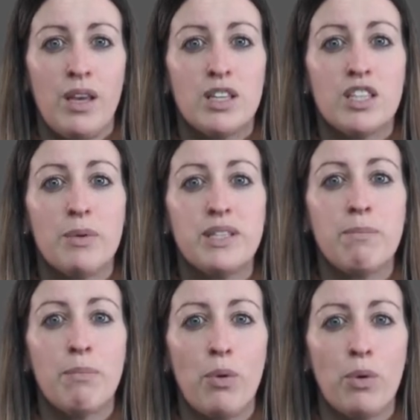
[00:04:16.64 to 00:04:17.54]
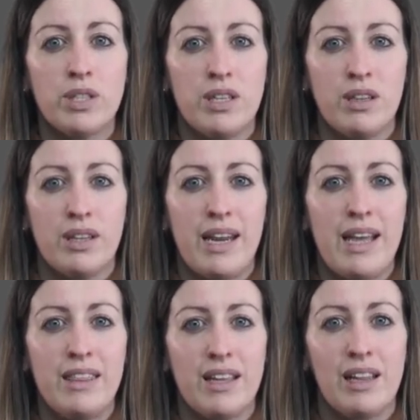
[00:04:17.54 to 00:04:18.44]
So it's important that
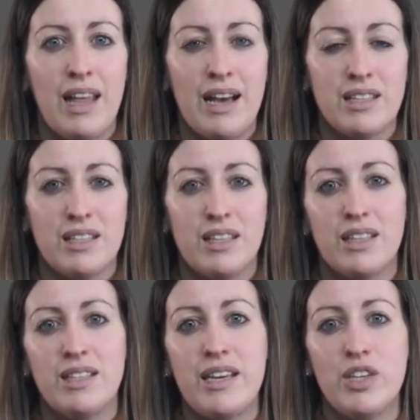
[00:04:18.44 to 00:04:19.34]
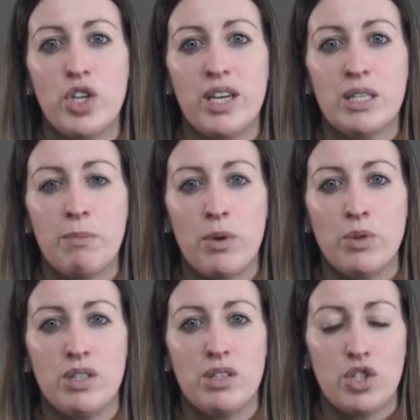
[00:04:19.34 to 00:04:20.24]
in the class, the teacher
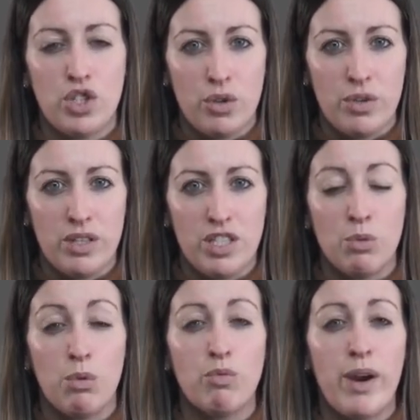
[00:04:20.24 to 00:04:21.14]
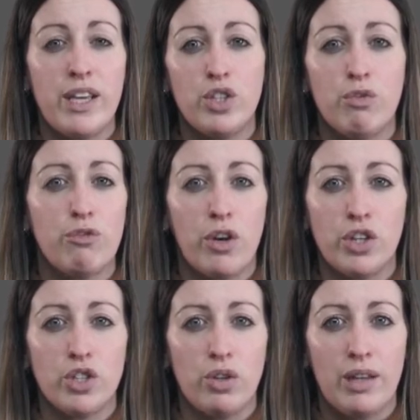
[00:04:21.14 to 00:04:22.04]
exposes the students to a range of
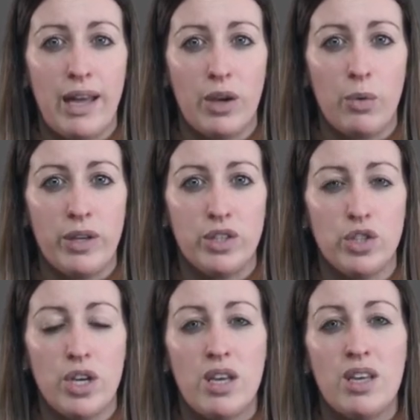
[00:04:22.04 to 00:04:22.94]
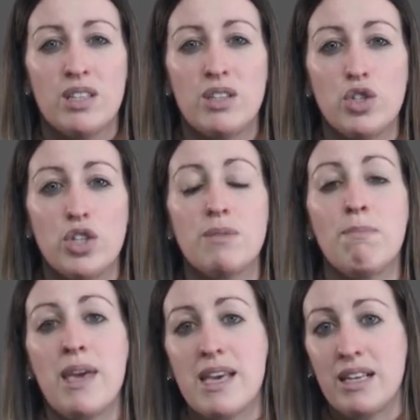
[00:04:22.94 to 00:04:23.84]
functional language, such as
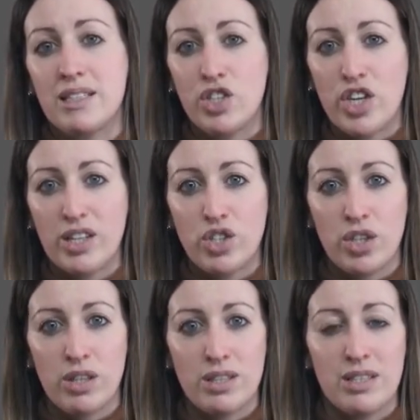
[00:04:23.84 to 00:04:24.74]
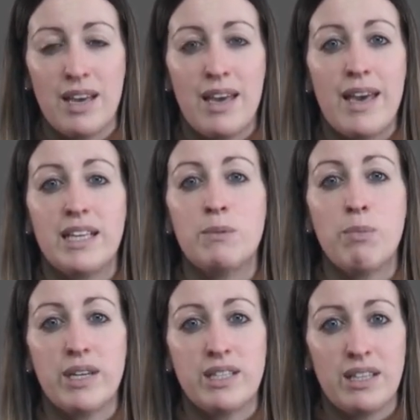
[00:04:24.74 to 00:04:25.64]
making suggestions,
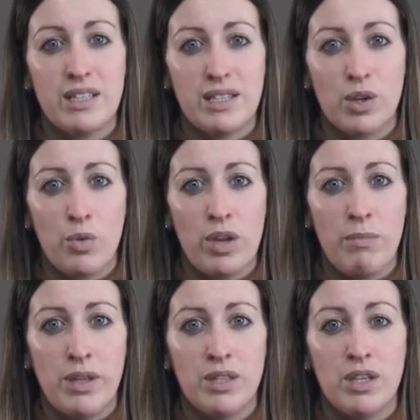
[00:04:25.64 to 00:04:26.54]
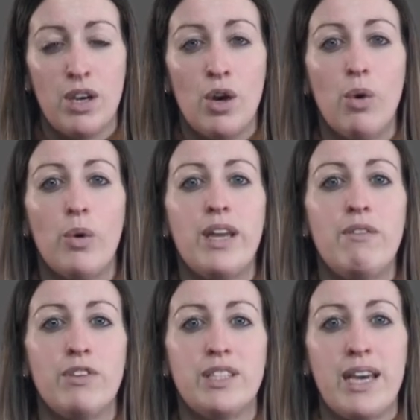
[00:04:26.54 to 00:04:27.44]
expressing disagreement, or
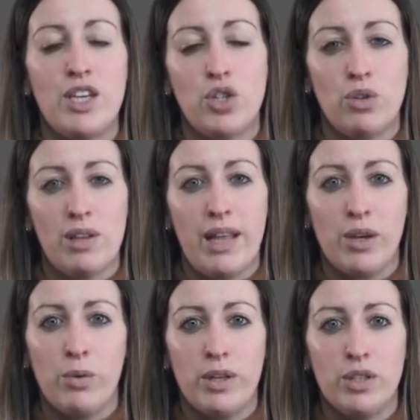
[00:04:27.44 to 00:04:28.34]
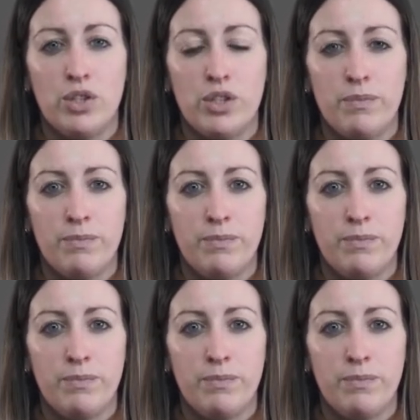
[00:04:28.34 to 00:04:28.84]
invitational language.